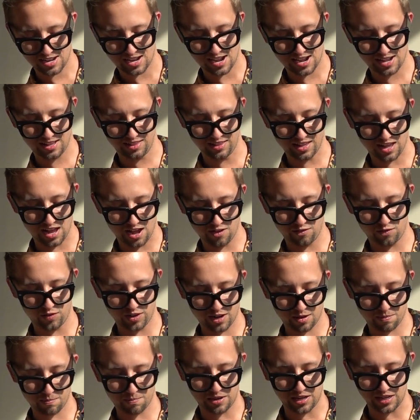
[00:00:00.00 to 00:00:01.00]
I love
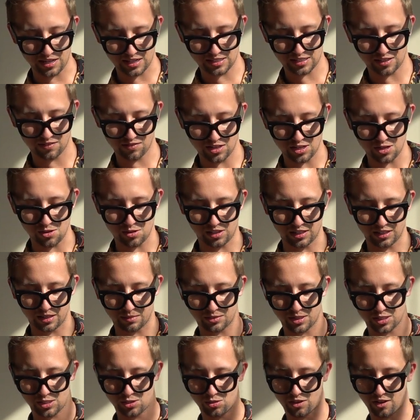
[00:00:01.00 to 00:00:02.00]
when a piece of the
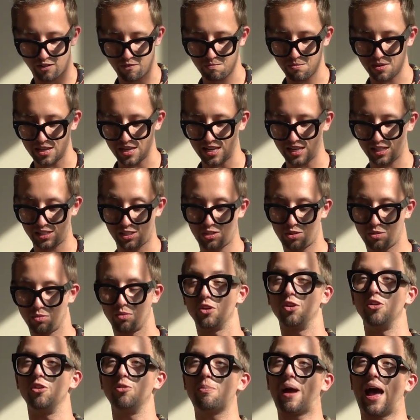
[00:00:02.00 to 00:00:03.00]
eucalyptus sort of peeks
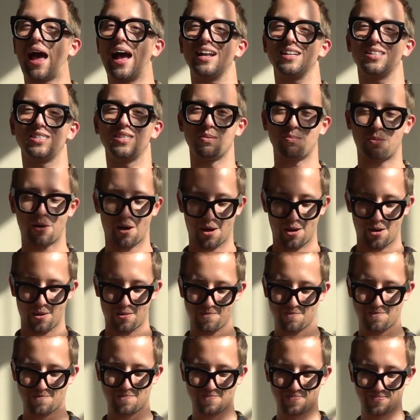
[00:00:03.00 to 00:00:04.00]
through past the
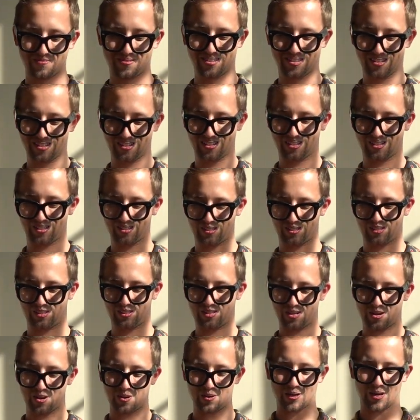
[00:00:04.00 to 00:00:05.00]
palm. It's
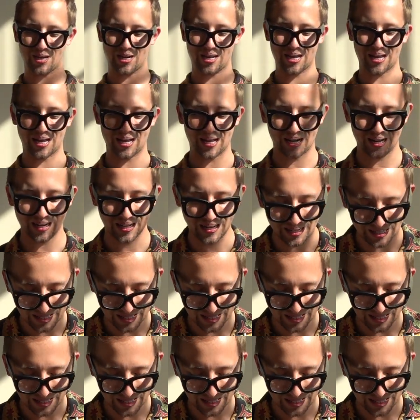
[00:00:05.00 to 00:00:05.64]
so good.